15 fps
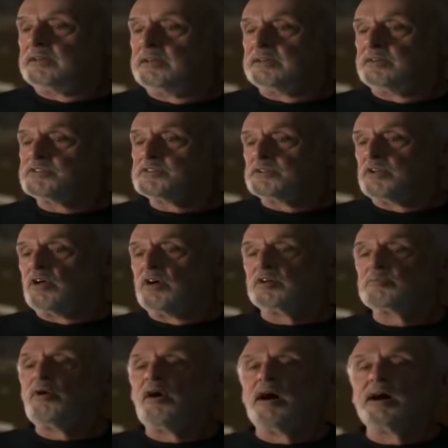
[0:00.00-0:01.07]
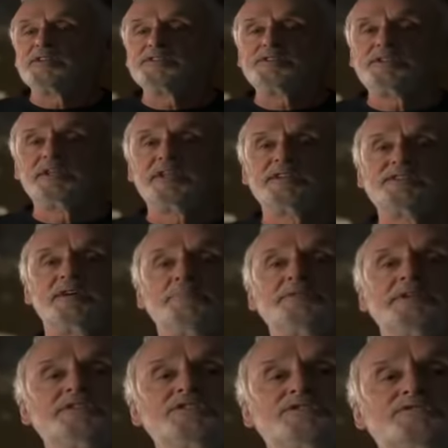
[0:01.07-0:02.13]
There's a long pause, and he gets up
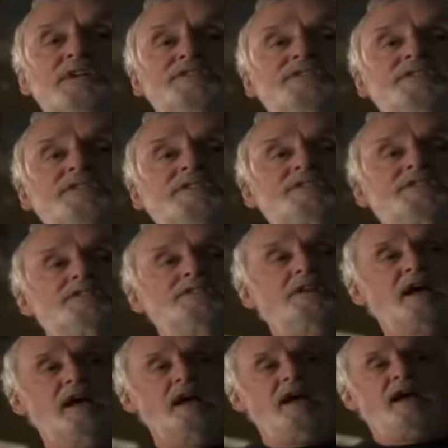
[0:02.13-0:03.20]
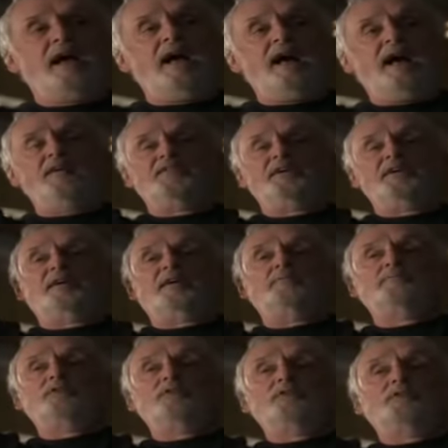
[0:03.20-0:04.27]
and he stretches and he says, I think
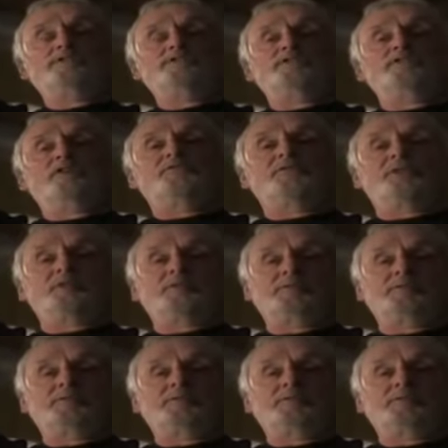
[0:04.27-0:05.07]
I'm going surfing.